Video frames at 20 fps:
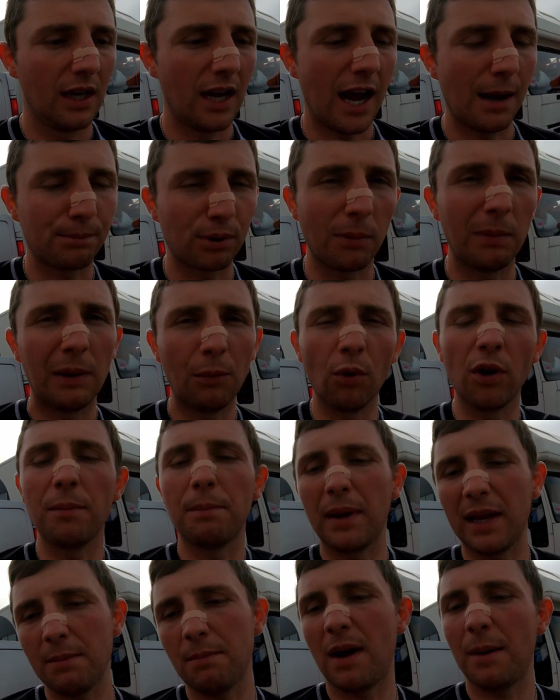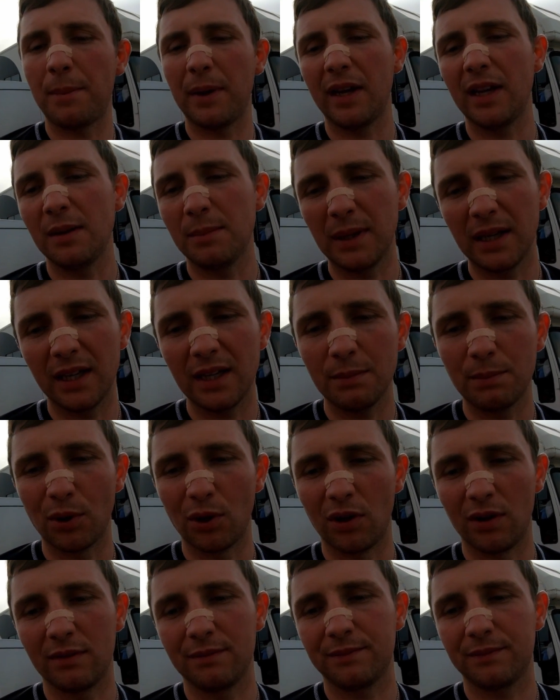I probably would have beat my PB,
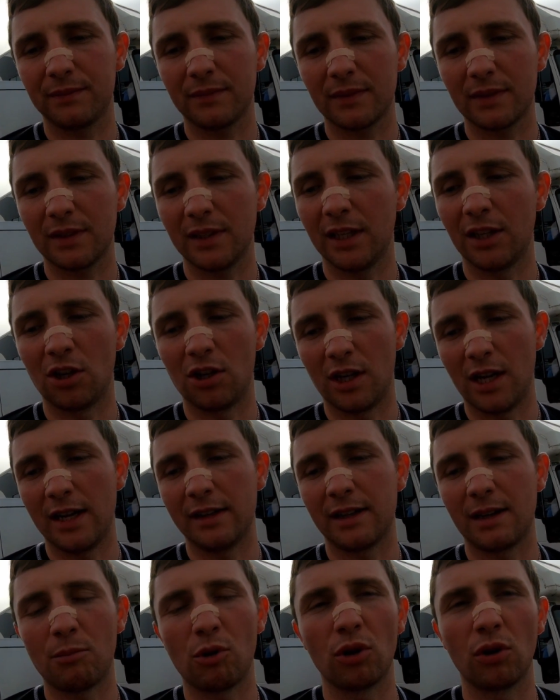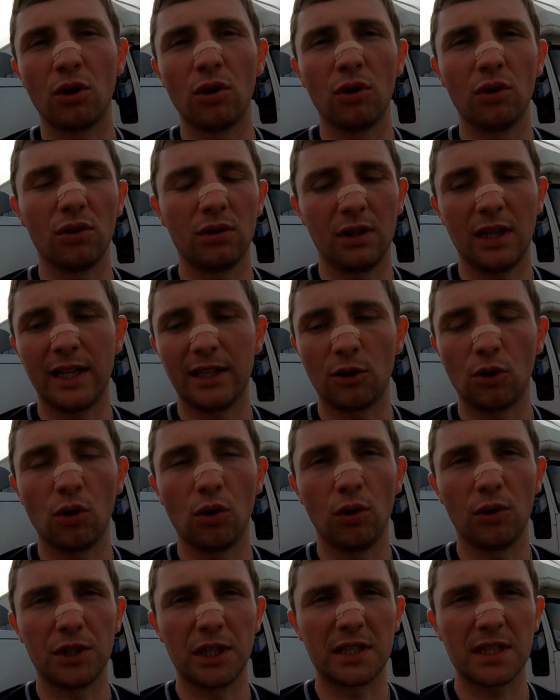but you know, and I'm on
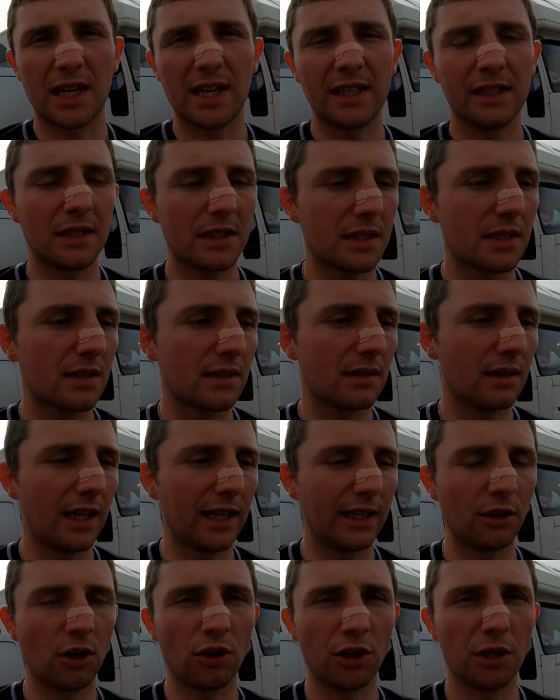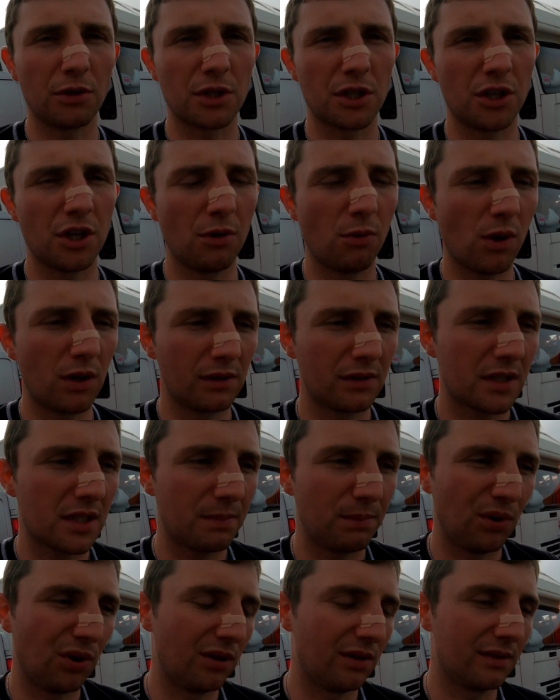older tyres, like not using new ones,
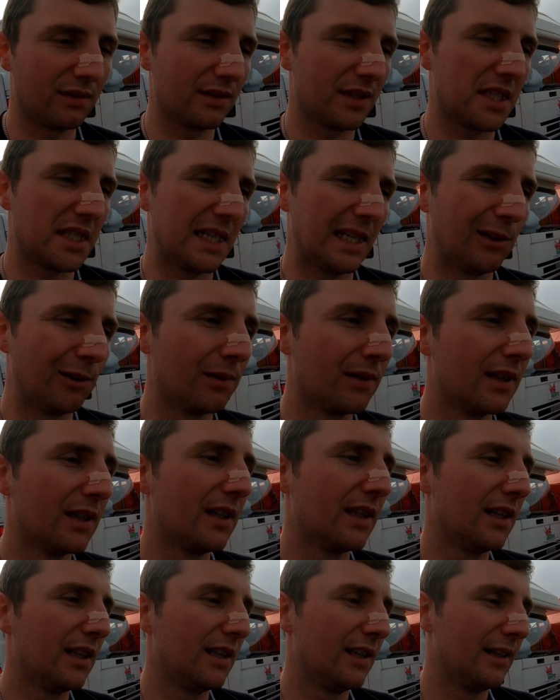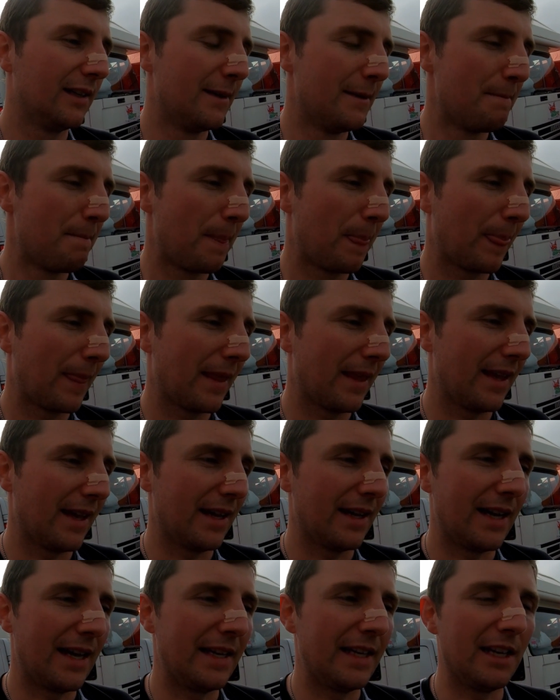but still
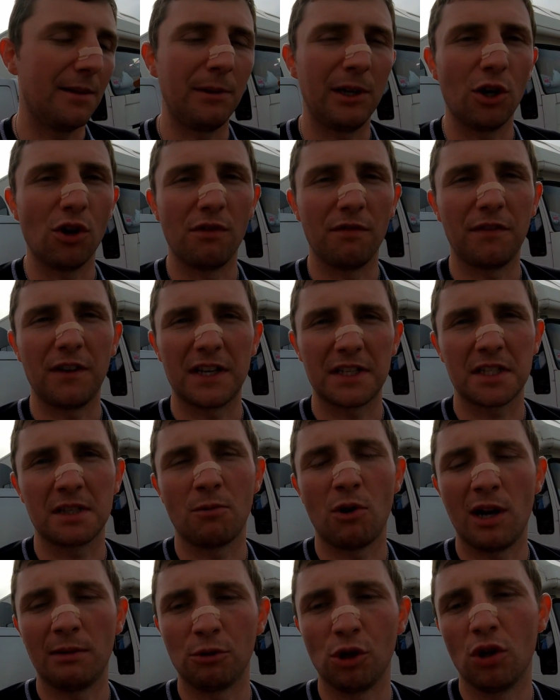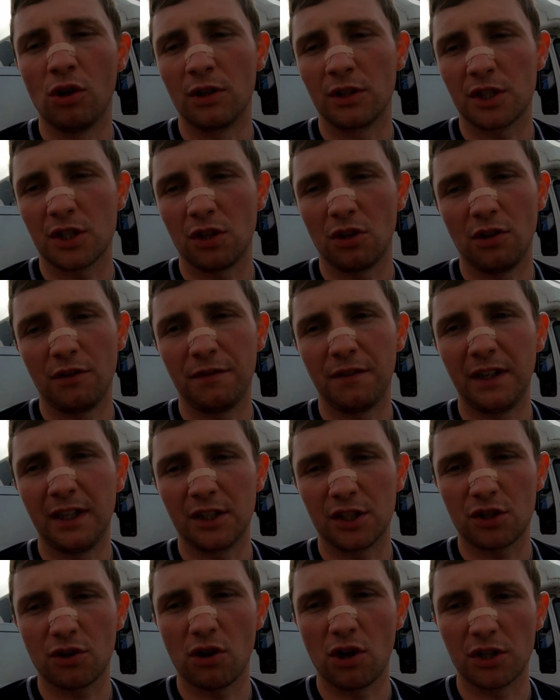I need to be going faster than what I'm going, so
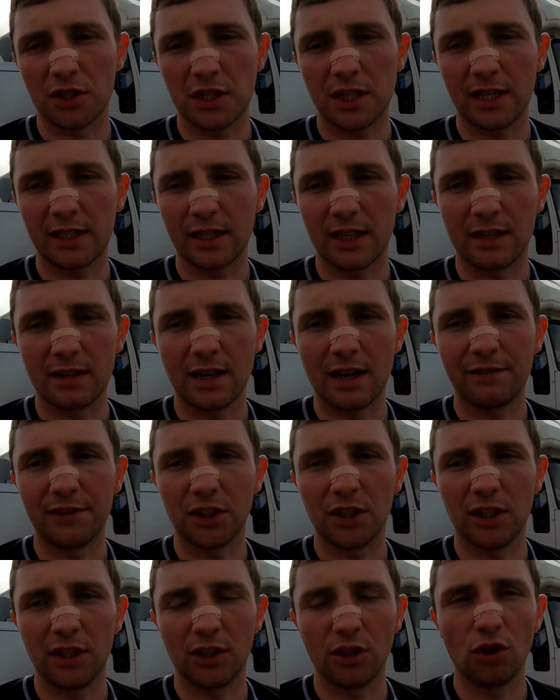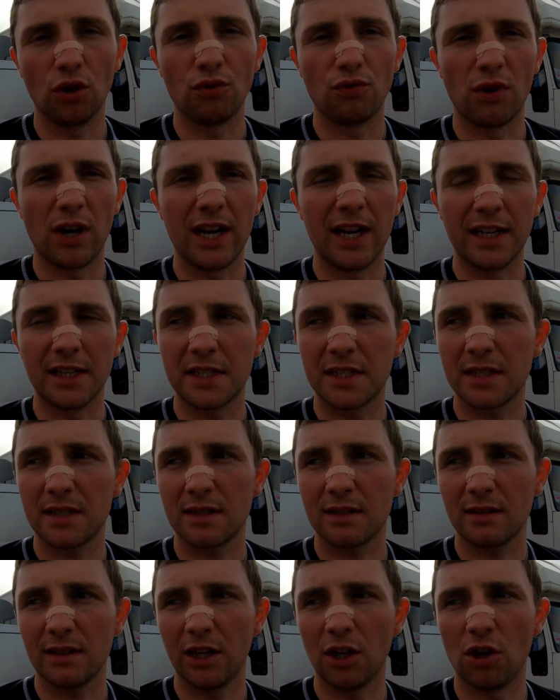fingers crossed I can have a good race,
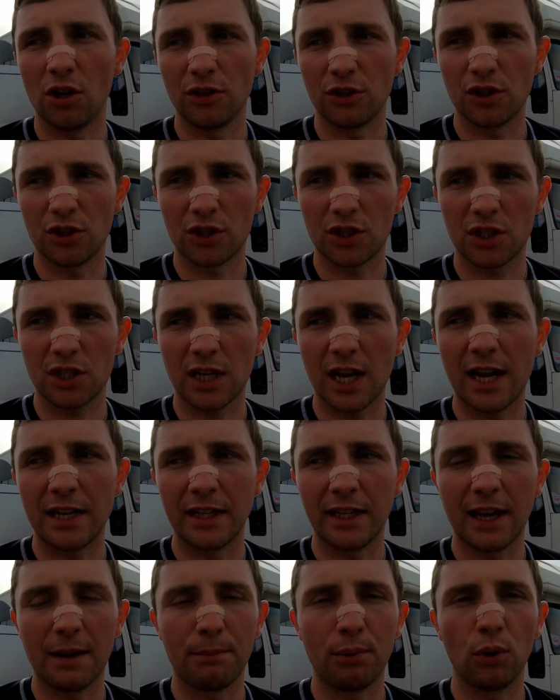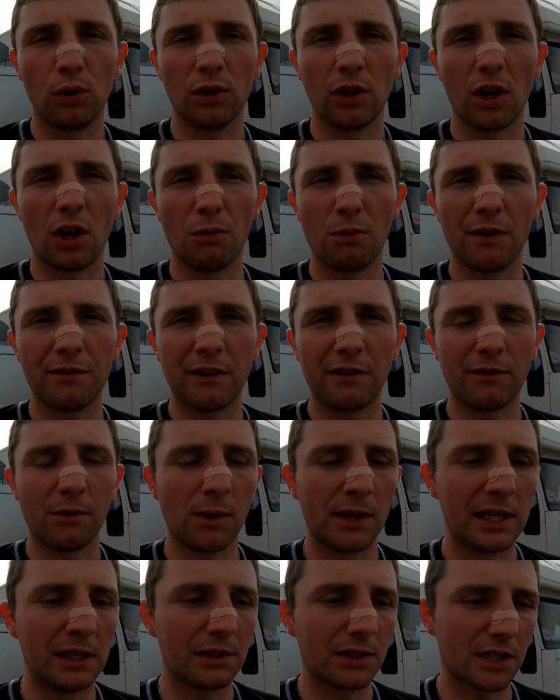you know, and just kind of get pulled along with
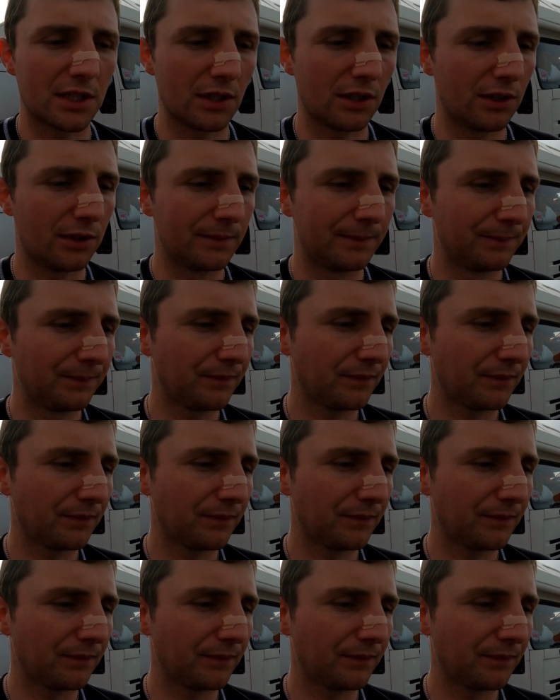everyone else. So